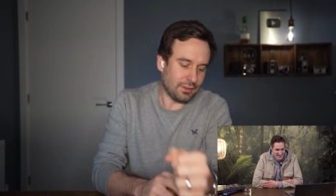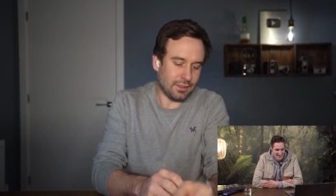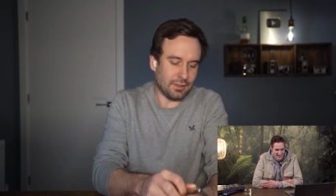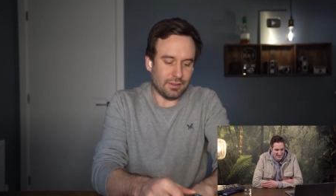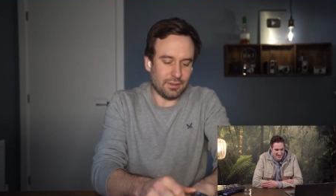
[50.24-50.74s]

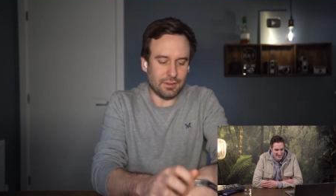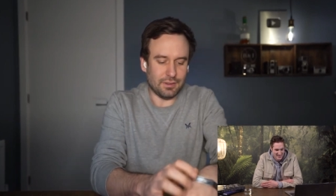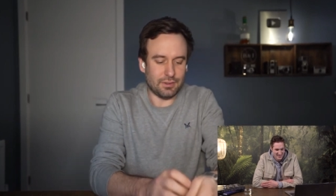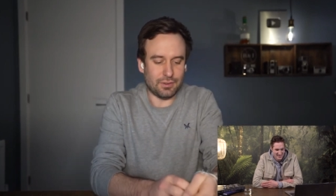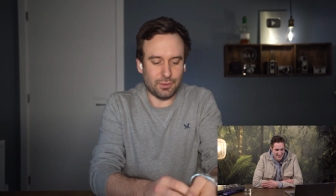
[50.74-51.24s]
uh, it's a
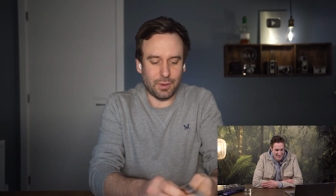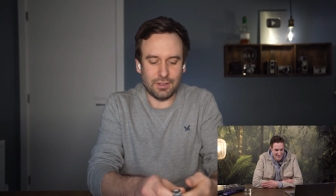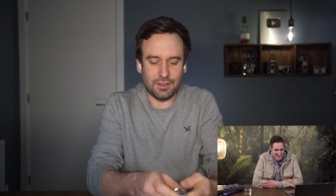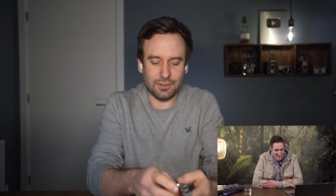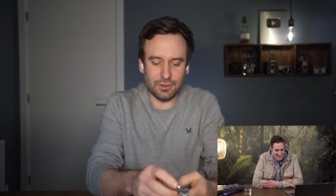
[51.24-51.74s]

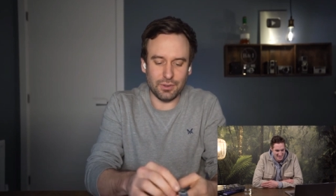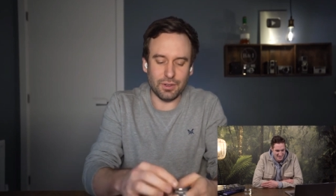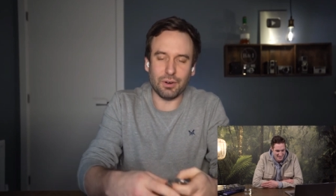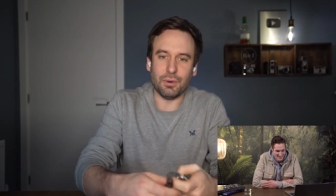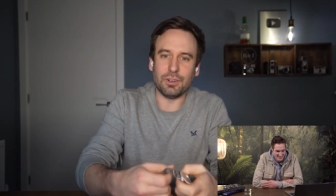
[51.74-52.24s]

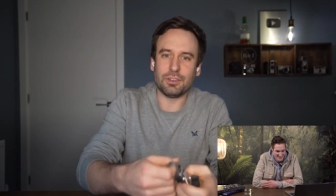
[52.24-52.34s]
twenty-two-year-old